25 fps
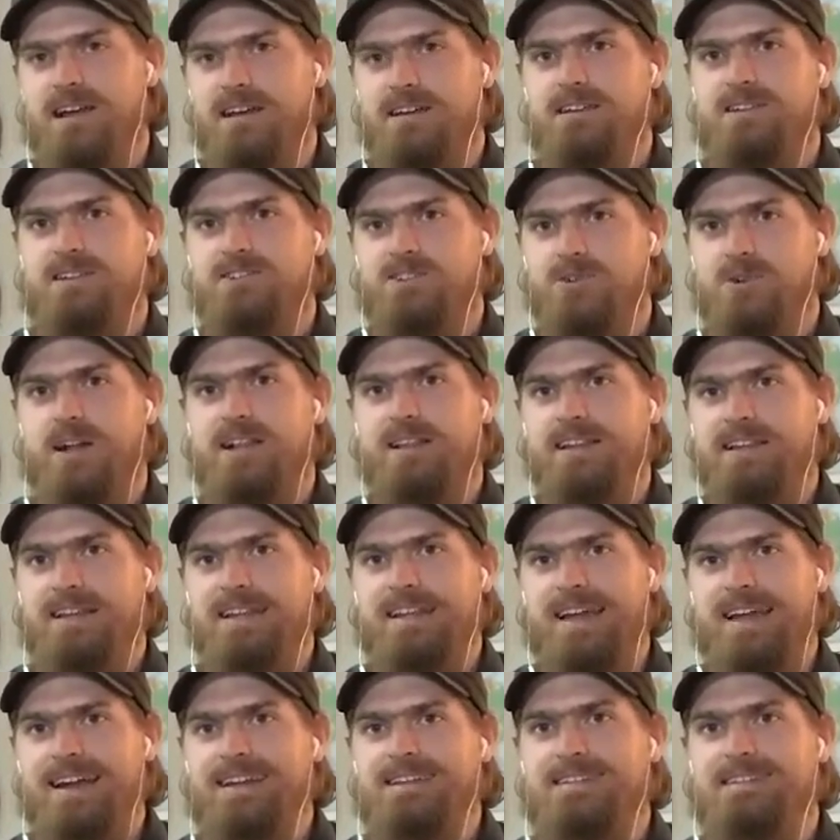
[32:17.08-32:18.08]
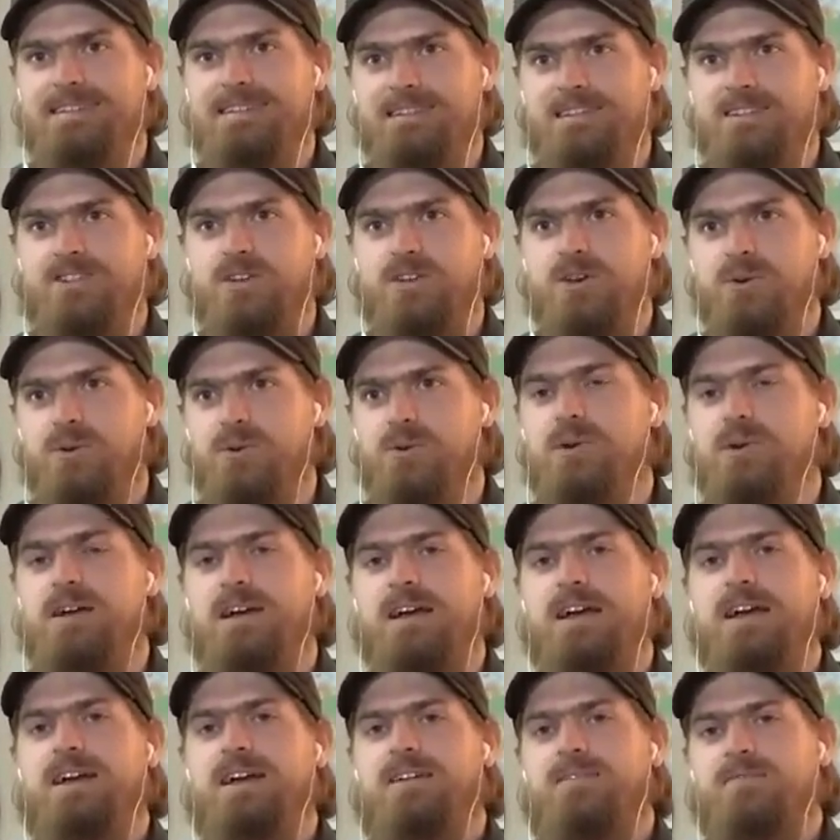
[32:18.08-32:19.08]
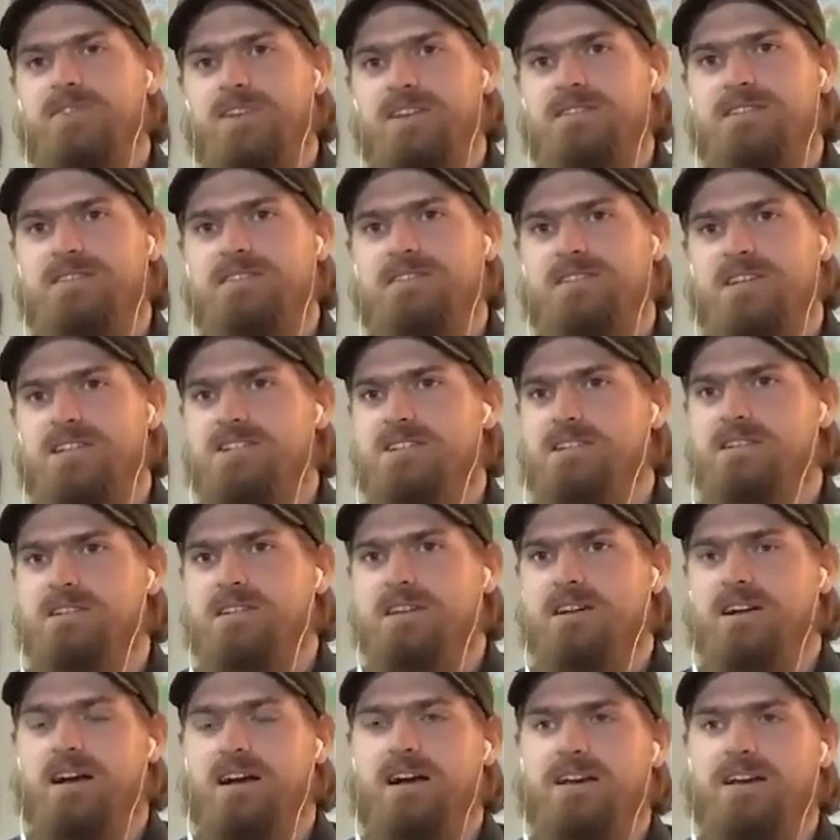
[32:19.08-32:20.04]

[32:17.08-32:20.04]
directly connected to this decision.